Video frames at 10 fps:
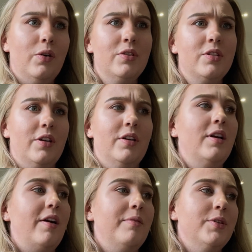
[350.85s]
Also,
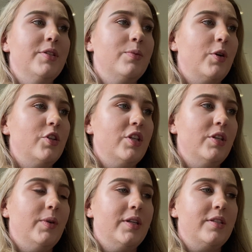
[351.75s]
I was
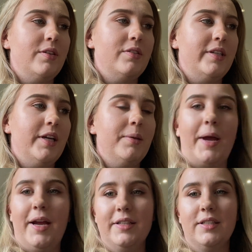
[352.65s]
watching whilst I was like
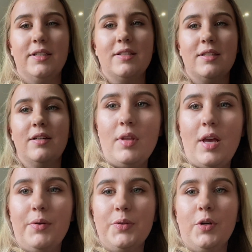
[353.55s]
painting and stuff.
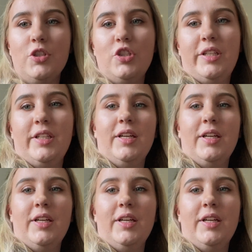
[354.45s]
I was watching,